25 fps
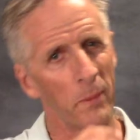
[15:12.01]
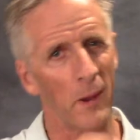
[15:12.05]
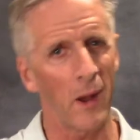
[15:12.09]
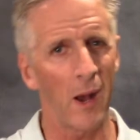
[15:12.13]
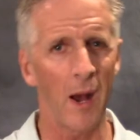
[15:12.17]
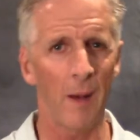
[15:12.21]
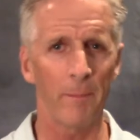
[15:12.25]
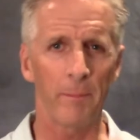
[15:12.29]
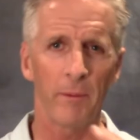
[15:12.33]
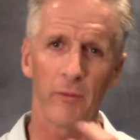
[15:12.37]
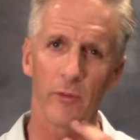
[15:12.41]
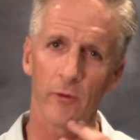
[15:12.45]

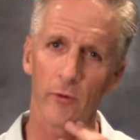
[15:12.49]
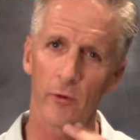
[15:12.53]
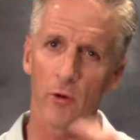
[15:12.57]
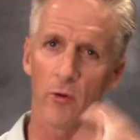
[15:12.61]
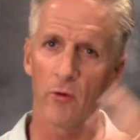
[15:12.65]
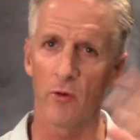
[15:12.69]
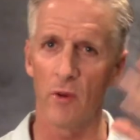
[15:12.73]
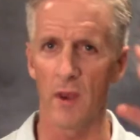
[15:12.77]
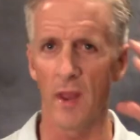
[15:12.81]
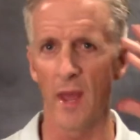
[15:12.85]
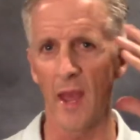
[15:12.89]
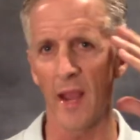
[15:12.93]
popping their
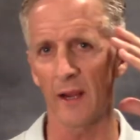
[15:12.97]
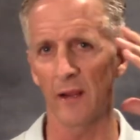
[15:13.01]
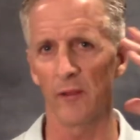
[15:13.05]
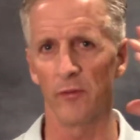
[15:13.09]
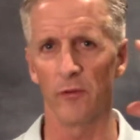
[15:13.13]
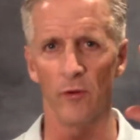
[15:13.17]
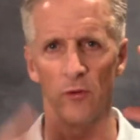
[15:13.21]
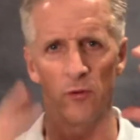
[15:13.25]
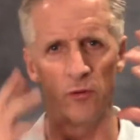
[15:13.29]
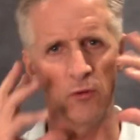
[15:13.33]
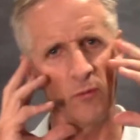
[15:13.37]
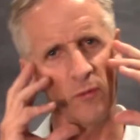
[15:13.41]
own neck
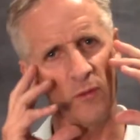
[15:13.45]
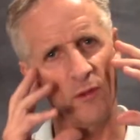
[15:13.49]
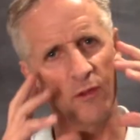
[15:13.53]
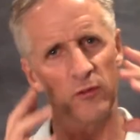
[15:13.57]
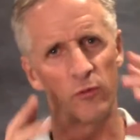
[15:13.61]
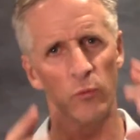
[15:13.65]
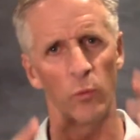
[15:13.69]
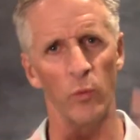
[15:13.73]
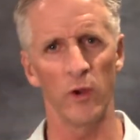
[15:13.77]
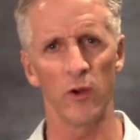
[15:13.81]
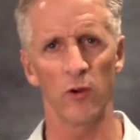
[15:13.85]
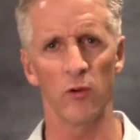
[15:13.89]
and they're doing
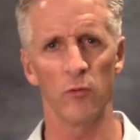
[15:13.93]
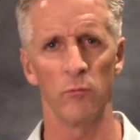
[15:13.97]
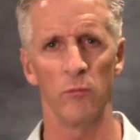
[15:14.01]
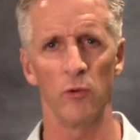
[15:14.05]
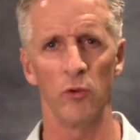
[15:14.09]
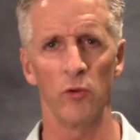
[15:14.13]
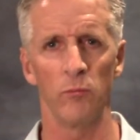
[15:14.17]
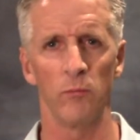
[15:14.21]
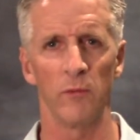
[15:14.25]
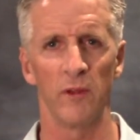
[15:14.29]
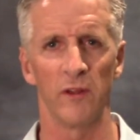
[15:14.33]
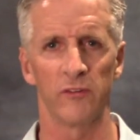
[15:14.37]
these weird
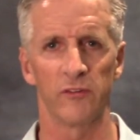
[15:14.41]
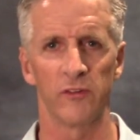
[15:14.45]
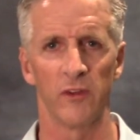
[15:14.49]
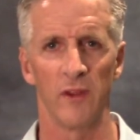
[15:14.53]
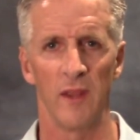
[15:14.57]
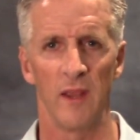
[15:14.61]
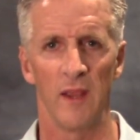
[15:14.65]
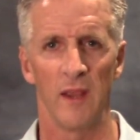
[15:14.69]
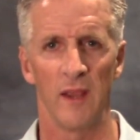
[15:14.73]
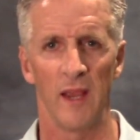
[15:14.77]
movements,